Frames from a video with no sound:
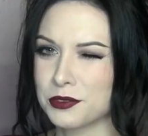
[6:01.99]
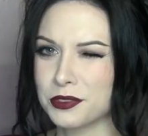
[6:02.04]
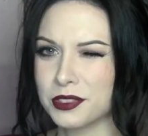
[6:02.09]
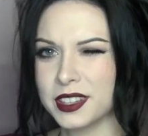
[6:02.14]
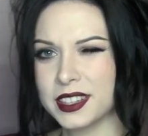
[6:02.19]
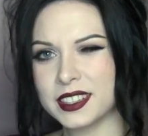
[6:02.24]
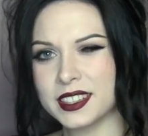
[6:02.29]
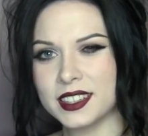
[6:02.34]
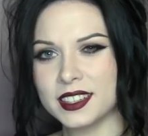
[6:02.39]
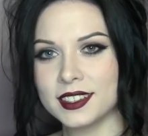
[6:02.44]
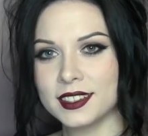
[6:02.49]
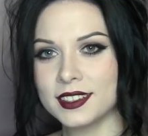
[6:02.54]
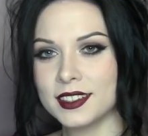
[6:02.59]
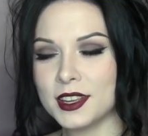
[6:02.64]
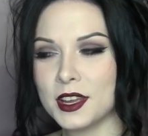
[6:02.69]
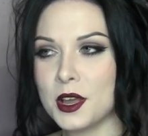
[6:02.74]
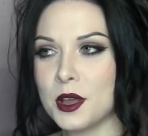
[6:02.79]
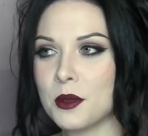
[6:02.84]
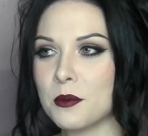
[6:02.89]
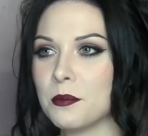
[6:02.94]
conflicted.
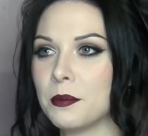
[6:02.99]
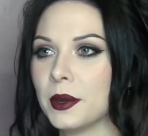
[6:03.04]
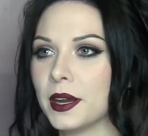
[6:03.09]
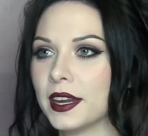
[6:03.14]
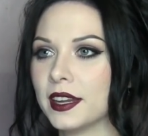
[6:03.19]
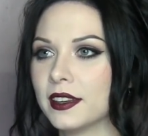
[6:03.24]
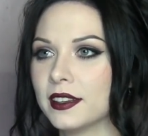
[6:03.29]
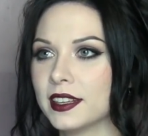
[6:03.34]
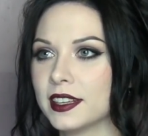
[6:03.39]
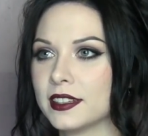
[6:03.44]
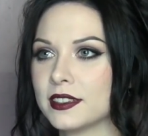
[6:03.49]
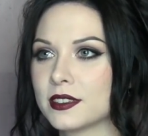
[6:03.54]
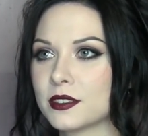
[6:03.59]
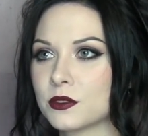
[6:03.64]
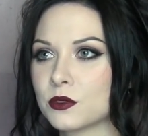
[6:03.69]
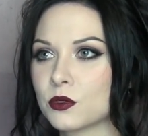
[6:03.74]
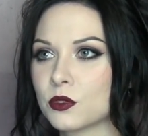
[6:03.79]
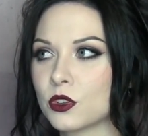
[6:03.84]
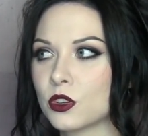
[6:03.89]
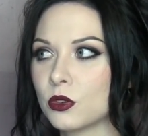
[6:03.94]
But
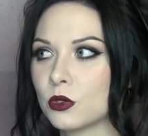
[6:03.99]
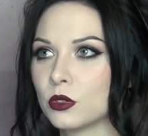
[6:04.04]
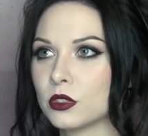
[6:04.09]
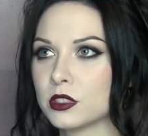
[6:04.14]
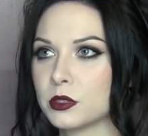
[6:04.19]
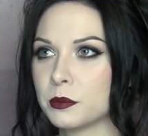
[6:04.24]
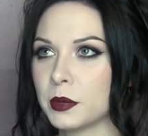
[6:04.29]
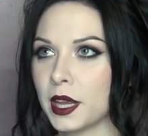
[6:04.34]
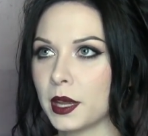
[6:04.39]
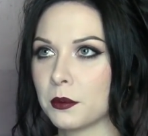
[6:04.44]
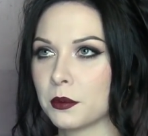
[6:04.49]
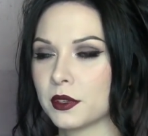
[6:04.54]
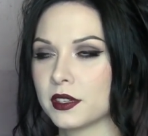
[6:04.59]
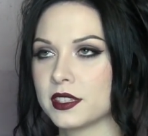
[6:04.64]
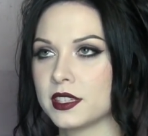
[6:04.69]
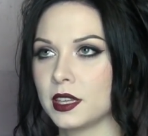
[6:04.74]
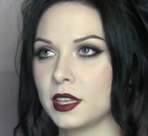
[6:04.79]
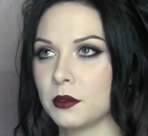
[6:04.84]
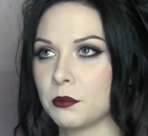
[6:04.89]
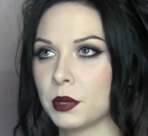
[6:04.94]
it's cool to be able to
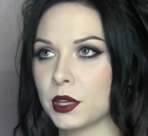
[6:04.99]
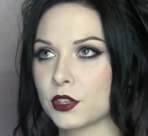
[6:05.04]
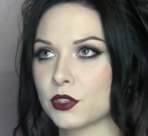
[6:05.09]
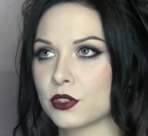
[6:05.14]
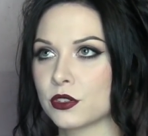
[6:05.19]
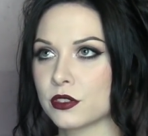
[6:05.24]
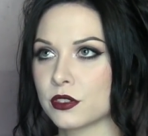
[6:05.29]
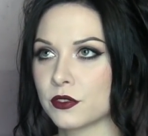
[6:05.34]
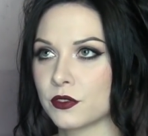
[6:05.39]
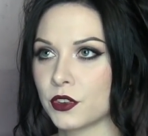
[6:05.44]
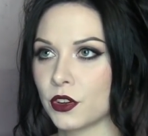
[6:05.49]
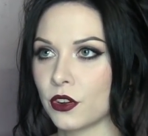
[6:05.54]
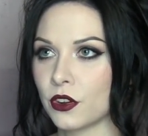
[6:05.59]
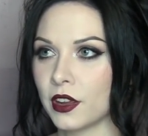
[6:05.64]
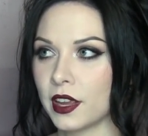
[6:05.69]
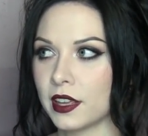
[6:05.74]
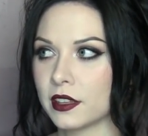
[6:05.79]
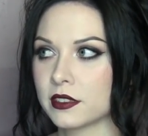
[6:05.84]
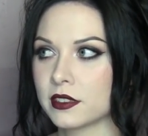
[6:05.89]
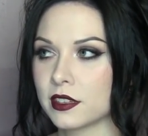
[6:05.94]
see pictures of your
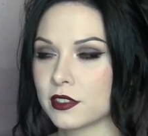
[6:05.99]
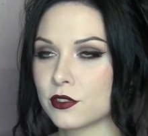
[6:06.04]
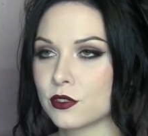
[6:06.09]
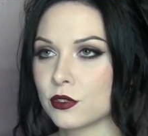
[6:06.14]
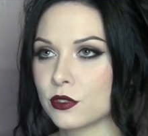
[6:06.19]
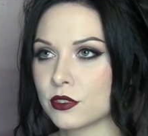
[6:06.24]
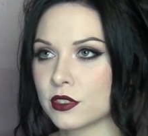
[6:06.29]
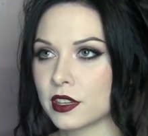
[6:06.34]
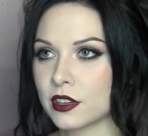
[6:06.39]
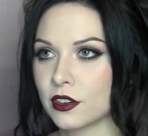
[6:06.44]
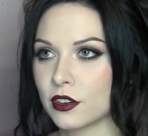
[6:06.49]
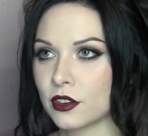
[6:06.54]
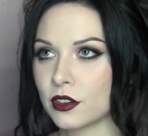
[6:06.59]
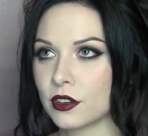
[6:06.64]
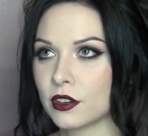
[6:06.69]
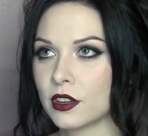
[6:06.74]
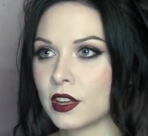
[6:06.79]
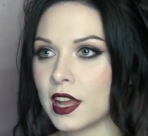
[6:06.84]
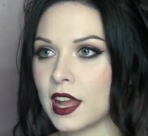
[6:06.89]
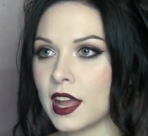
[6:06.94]
ancestors that
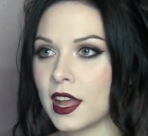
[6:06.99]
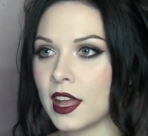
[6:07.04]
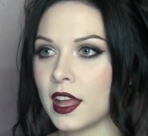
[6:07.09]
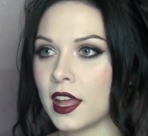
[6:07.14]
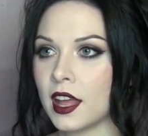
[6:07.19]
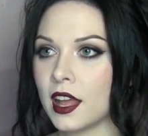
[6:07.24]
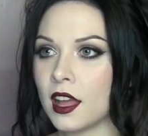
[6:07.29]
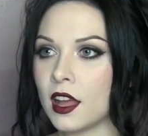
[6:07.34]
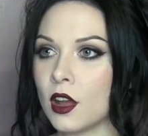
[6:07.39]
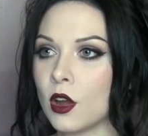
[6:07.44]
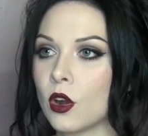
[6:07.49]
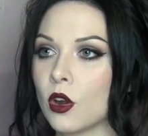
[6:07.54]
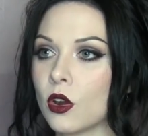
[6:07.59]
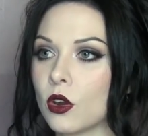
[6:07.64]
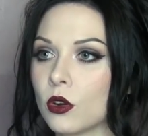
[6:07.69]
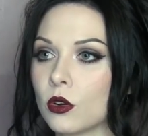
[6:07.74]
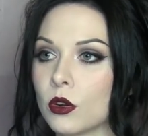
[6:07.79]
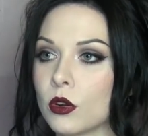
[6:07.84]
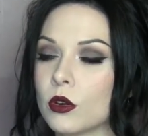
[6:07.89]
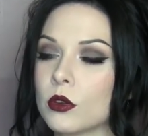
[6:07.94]
are,
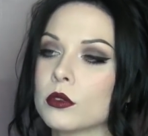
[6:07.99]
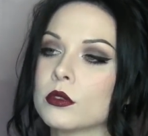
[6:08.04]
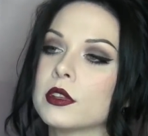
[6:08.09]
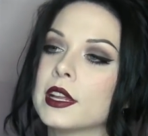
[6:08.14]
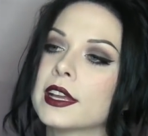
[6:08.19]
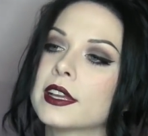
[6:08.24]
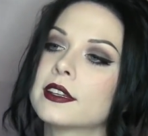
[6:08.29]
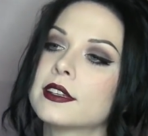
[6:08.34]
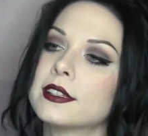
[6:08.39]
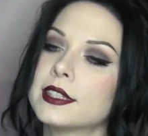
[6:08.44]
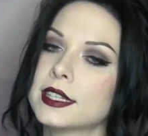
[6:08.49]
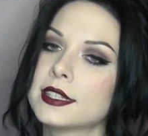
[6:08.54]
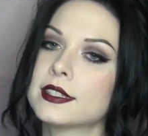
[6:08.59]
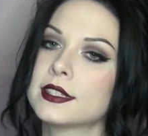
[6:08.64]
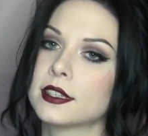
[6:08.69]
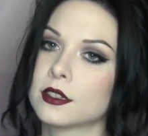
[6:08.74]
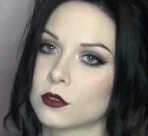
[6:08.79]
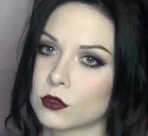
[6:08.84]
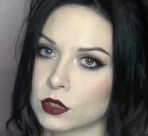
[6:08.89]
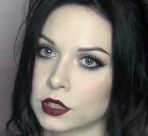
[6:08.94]
or like
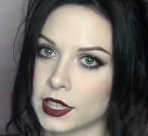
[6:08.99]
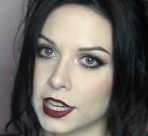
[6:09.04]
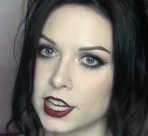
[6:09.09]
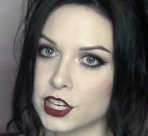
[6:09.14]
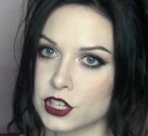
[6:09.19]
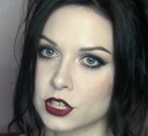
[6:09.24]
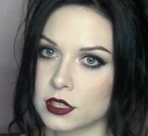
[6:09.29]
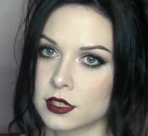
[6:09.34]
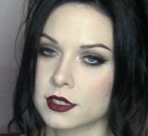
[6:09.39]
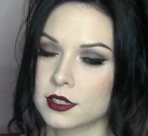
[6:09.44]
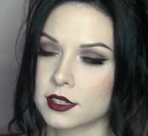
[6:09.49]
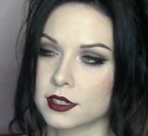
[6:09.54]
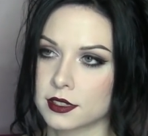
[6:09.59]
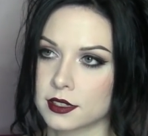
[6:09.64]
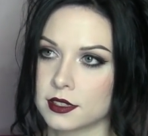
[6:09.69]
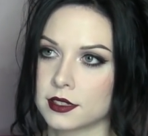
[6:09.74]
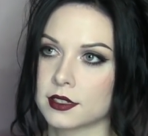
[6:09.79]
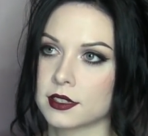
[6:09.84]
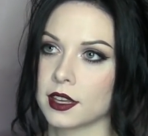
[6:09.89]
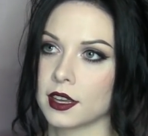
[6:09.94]
distant relations, because
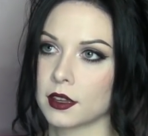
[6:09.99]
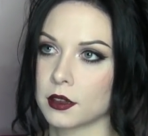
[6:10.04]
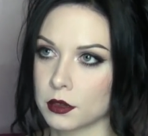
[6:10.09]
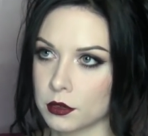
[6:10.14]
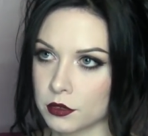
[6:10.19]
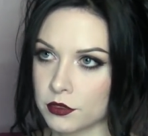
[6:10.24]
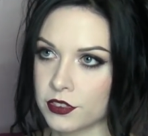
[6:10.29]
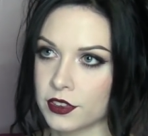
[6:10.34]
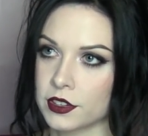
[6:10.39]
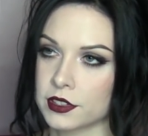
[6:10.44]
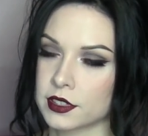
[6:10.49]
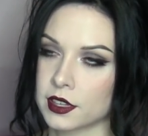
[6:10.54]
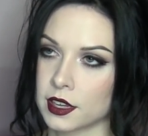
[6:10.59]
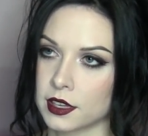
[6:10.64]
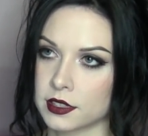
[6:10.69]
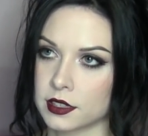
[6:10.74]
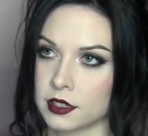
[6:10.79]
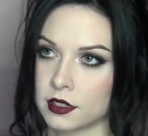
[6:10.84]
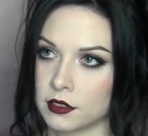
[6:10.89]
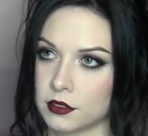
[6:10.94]
it's like first
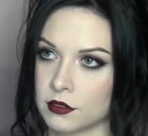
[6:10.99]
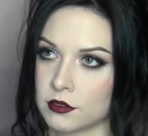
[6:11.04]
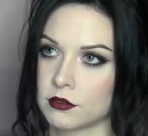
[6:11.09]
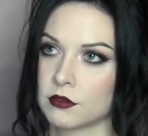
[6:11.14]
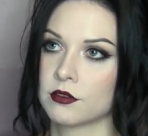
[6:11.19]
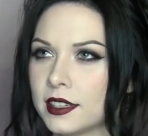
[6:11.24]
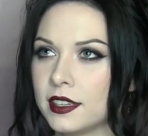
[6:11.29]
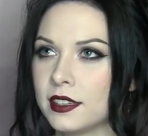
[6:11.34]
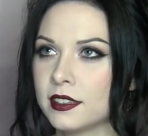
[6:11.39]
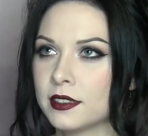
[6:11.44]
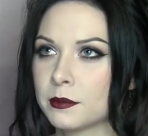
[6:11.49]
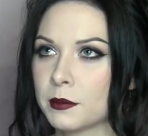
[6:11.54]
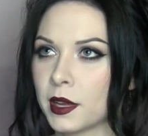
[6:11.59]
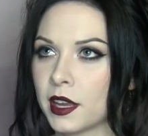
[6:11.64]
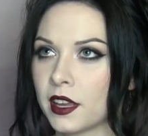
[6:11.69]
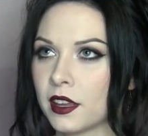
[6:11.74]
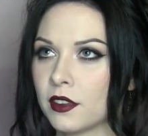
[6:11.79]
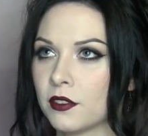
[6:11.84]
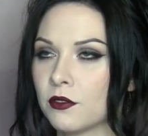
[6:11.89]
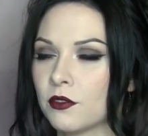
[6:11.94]
cousin. He's
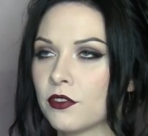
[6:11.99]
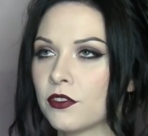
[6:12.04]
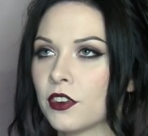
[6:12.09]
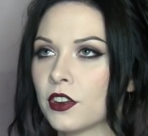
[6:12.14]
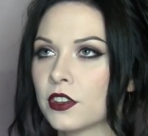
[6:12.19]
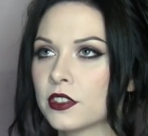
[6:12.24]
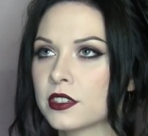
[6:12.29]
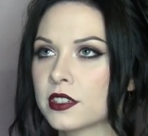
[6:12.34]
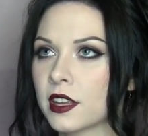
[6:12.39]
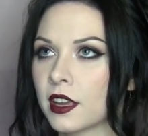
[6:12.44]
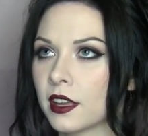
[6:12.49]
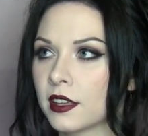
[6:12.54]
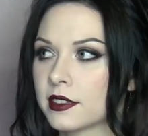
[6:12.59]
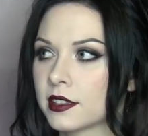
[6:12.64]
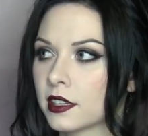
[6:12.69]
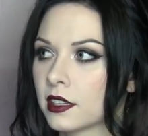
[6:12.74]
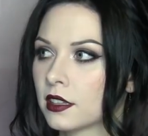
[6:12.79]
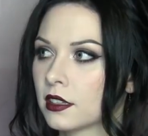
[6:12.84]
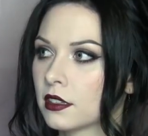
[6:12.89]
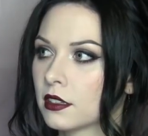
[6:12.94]
my first
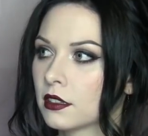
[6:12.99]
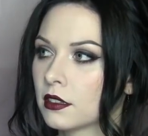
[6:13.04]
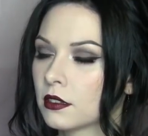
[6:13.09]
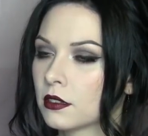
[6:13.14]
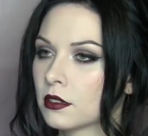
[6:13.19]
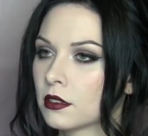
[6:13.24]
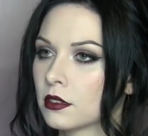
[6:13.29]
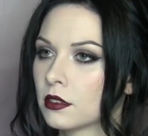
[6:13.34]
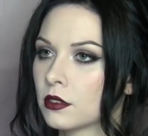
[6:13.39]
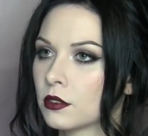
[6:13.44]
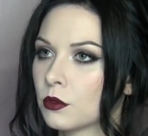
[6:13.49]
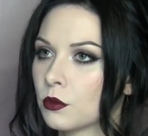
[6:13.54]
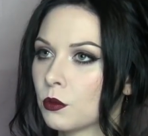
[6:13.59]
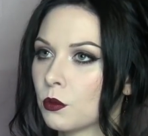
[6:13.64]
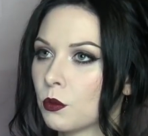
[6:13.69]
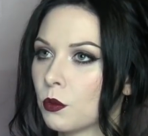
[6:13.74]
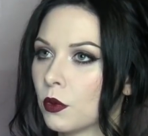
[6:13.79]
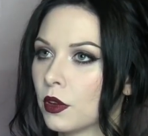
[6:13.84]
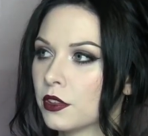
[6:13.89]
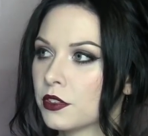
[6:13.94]
cousin
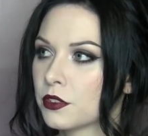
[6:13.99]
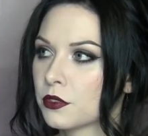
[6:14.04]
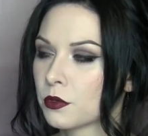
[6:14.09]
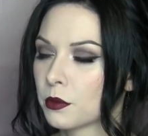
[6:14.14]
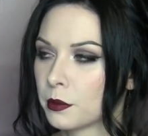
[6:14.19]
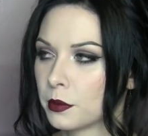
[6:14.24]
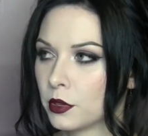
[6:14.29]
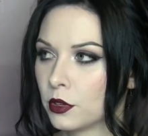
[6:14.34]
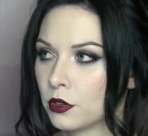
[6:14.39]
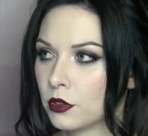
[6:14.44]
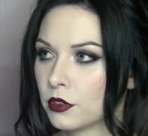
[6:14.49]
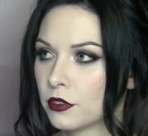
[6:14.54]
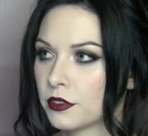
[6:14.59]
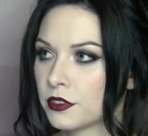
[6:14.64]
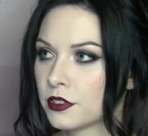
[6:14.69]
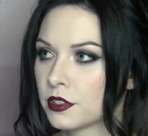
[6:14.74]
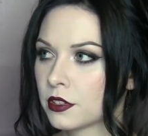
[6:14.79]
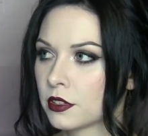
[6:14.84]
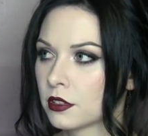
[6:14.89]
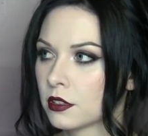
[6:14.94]
once
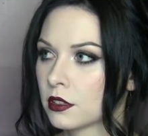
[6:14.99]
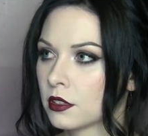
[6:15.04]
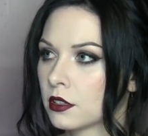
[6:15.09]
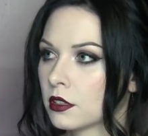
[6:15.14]
removed.